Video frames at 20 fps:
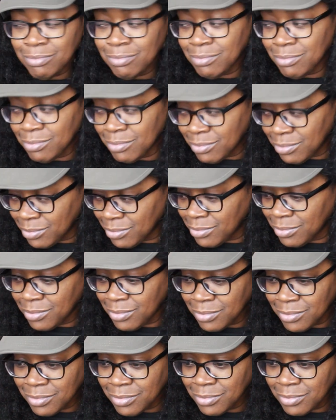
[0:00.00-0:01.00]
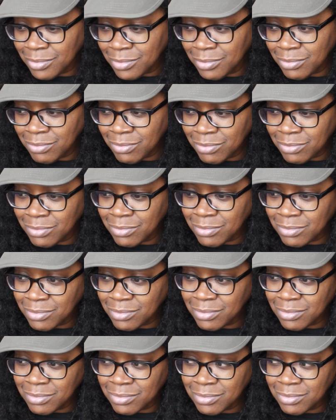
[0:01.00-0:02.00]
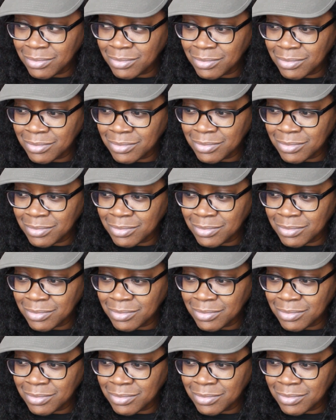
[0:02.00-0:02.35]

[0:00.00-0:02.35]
No one is speaking in this clip.